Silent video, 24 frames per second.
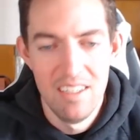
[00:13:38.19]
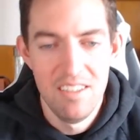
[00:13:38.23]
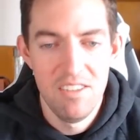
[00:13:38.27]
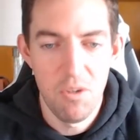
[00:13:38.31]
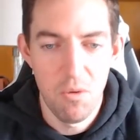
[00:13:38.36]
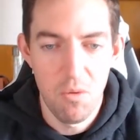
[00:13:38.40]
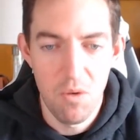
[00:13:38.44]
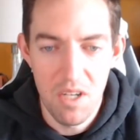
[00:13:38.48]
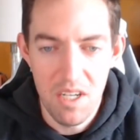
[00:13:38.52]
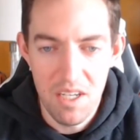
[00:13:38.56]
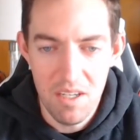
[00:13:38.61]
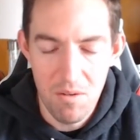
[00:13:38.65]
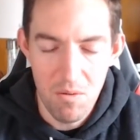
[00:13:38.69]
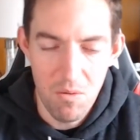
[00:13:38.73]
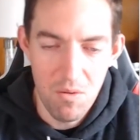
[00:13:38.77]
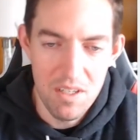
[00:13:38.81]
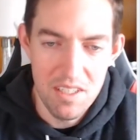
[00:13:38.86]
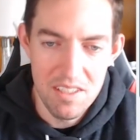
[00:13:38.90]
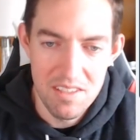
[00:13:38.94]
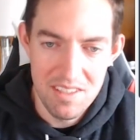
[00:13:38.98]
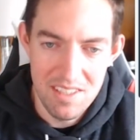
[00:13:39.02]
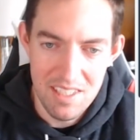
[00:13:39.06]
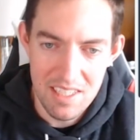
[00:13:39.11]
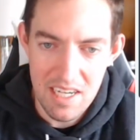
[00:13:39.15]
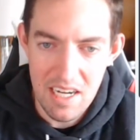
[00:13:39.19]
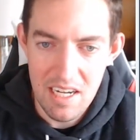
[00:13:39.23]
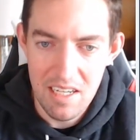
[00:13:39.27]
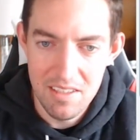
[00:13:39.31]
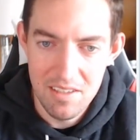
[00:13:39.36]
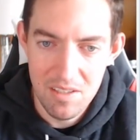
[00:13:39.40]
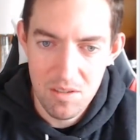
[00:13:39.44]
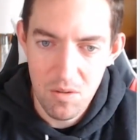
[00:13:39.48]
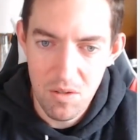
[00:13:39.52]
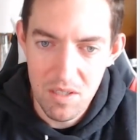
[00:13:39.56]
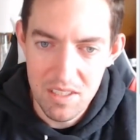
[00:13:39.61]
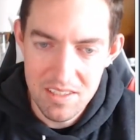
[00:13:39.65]
So what is the
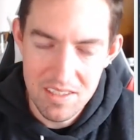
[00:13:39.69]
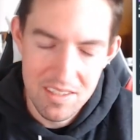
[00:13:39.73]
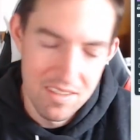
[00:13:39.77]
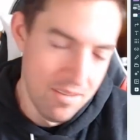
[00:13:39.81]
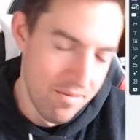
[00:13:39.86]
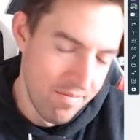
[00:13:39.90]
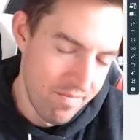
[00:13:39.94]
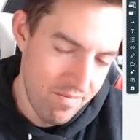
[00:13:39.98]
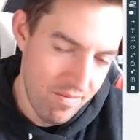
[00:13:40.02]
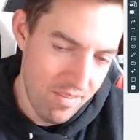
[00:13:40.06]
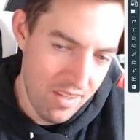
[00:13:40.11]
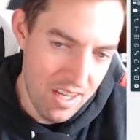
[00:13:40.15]
consequence?